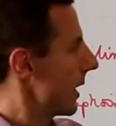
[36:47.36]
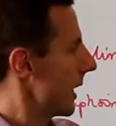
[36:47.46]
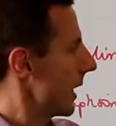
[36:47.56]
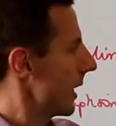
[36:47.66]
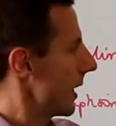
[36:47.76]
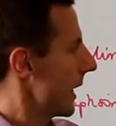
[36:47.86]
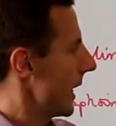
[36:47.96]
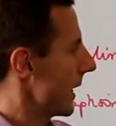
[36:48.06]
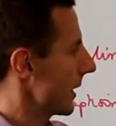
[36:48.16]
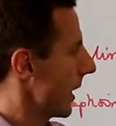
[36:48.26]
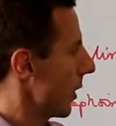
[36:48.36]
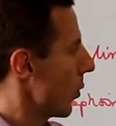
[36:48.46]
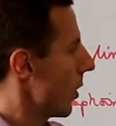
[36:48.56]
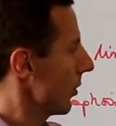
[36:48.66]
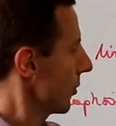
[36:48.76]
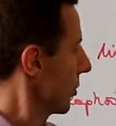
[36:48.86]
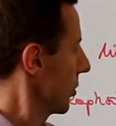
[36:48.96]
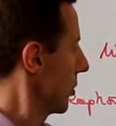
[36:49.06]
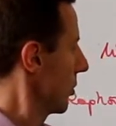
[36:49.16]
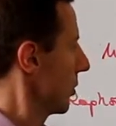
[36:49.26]
and I
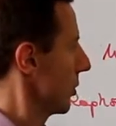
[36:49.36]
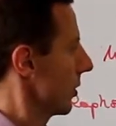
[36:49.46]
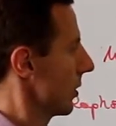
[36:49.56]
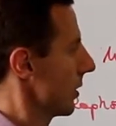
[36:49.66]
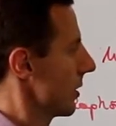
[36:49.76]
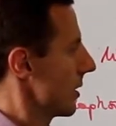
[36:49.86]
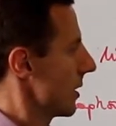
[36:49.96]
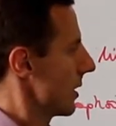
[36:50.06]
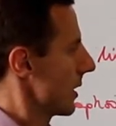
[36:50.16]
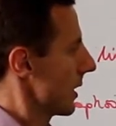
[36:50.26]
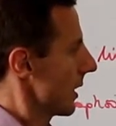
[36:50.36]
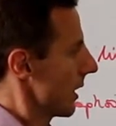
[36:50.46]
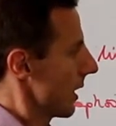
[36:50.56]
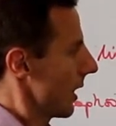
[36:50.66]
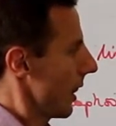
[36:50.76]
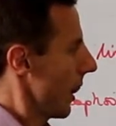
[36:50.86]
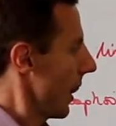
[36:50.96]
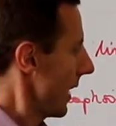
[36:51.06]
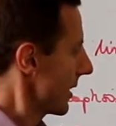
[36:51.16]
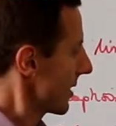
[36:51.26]
want to,
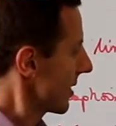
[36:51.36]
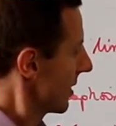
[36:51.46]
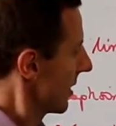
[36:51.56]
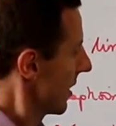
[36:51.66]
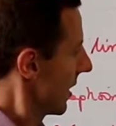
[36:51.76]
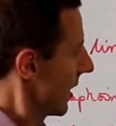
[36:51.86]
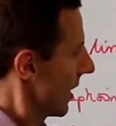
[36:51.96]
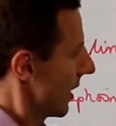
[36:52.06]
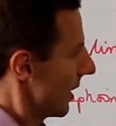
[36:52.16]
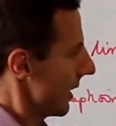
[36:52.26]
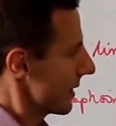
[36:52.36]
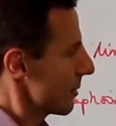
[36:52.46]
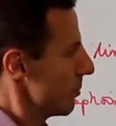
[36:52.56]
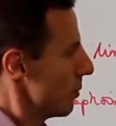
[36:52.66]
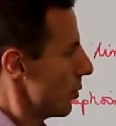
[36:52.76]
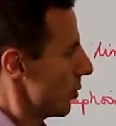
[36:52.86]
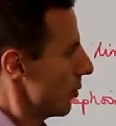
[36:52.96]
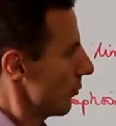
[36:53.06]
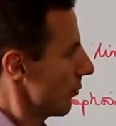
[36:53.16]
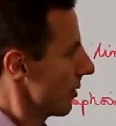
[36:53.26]
let's
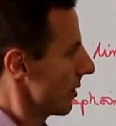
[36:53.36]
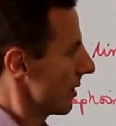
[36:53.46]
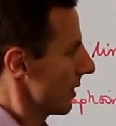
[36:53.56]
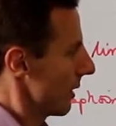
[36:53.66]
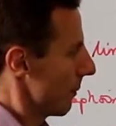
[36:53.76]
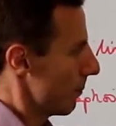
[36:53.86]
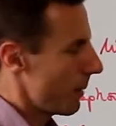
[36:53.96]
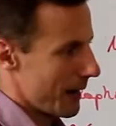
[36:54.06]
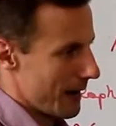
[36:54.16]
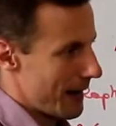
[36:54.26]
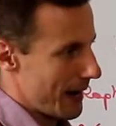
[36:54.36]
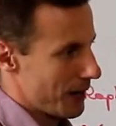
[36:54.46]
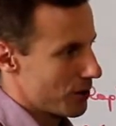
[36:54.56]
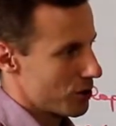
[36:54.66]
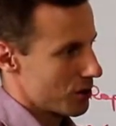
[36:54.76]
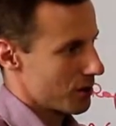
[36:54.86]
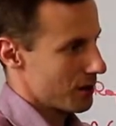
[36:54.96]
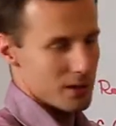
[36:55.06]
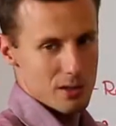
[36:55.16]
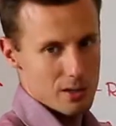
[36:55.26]
move by h
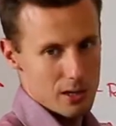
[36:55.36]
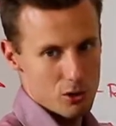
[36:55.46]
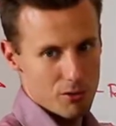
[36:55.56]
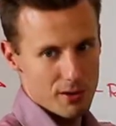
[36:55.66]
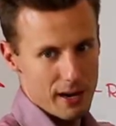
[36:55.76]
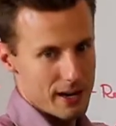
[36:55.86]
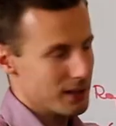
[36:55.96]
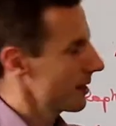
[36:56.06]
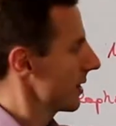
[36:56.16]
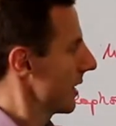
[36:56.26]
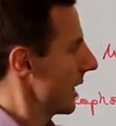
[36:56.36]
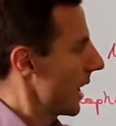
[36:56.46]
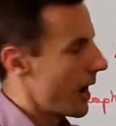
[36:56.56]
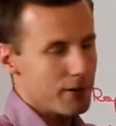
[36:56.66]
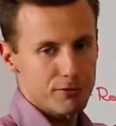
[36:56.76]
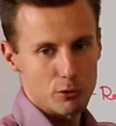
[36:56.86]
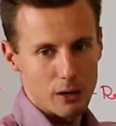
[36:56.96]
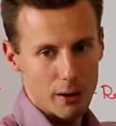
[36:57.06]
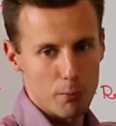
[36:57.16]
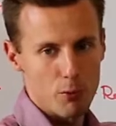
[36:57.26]
such that after
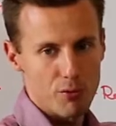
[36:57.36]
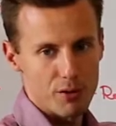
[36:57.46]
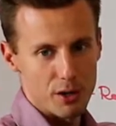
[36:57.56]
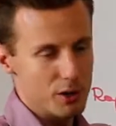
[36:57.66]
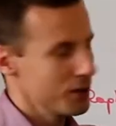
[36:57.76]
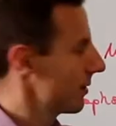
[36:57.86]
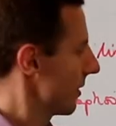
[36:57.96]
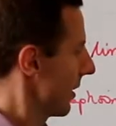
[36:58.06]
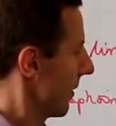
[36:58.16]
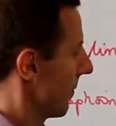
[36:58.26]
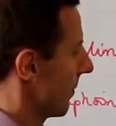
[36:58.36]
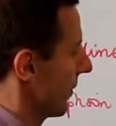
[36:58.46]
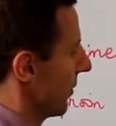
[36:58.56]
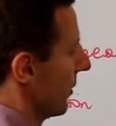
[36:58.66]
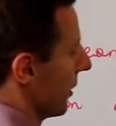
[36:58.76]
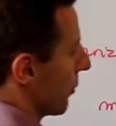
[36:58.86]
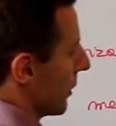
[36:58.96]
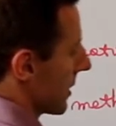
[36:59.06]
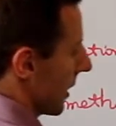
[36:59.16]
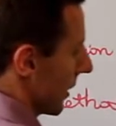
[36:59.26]
I move there, the
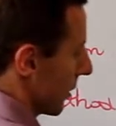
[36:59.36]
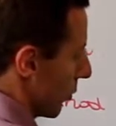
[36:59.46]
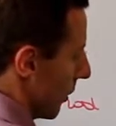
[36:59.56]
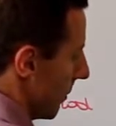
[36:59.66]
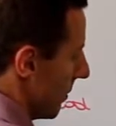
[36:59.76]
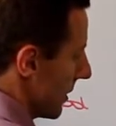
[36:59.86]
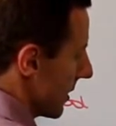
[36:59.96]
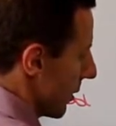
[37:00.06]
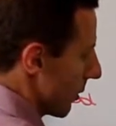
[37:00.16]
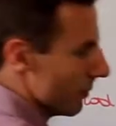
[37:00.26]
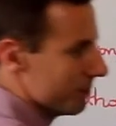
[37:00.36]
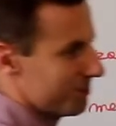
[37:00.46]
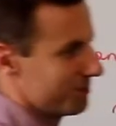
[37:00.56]
result will be 0.